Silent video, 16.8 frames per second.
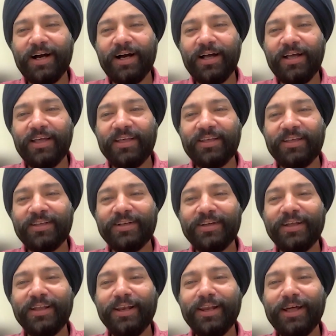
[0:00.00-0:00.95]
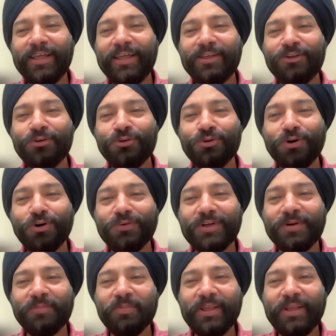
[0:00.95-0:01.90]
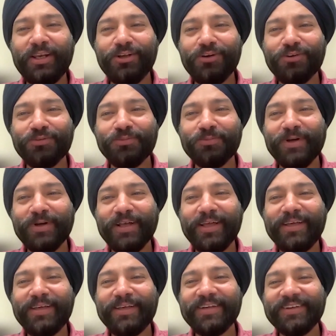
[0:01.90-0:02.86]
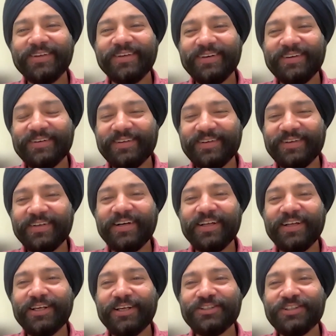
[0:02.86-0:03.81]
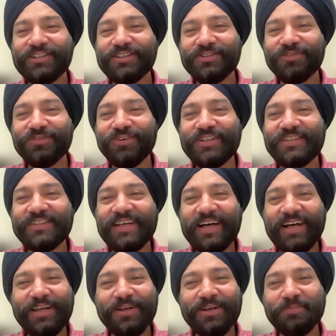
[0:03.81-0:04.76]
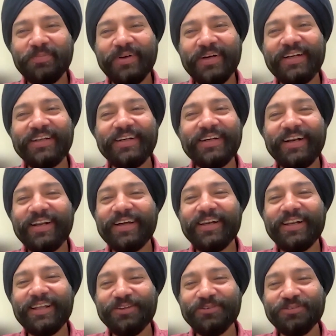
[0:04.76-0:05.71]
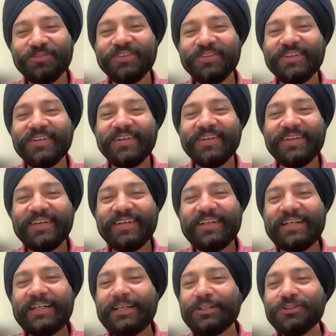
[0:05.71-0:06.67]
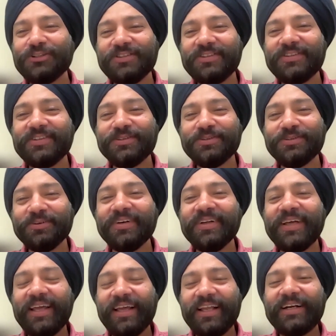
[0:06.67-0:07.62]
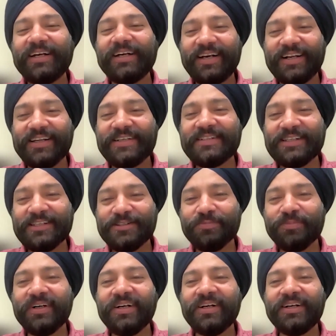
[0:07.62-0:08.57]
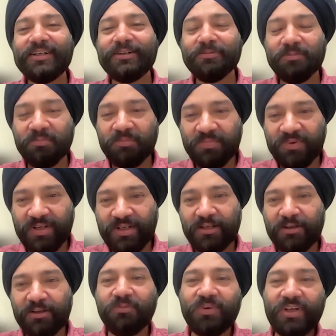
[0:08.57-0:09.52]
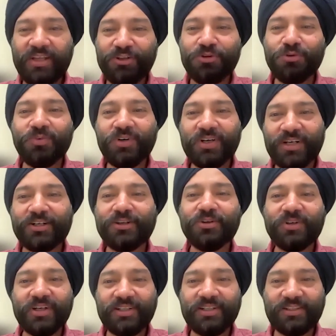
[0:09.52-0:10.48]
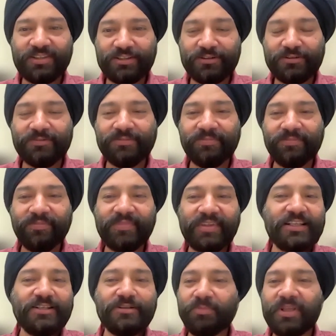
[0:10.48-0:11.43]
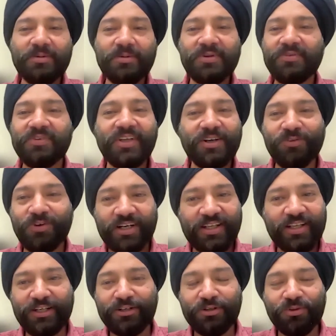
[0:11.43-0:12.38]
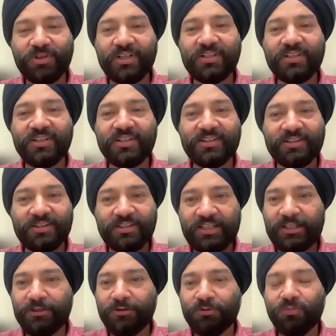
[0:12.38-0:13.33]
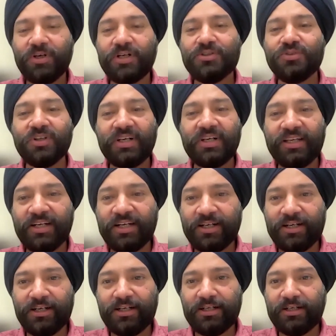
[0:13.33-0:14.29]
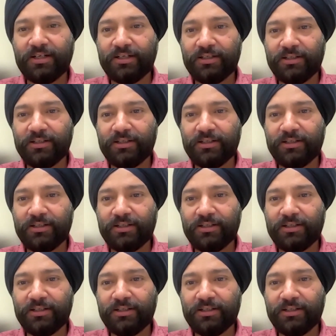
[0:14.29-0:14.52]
I like you over many of my connections which I have met in real life. So trust is built when you work together. So maybe we are working together virtually, and